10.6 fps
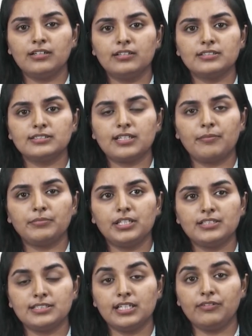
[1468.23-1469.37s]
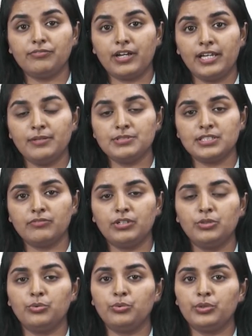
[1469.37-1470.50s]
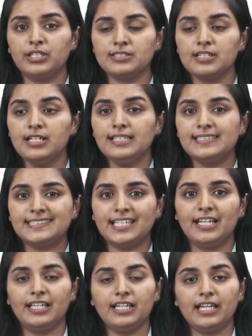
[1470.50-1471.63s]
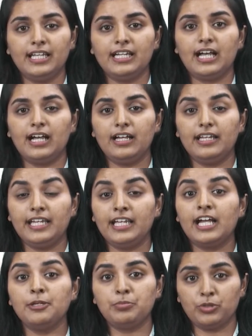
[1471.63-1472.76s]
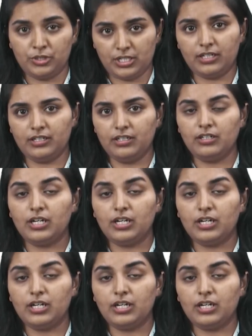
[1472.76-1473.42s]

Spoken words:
something. Say, if I am someone who is selling an AI product,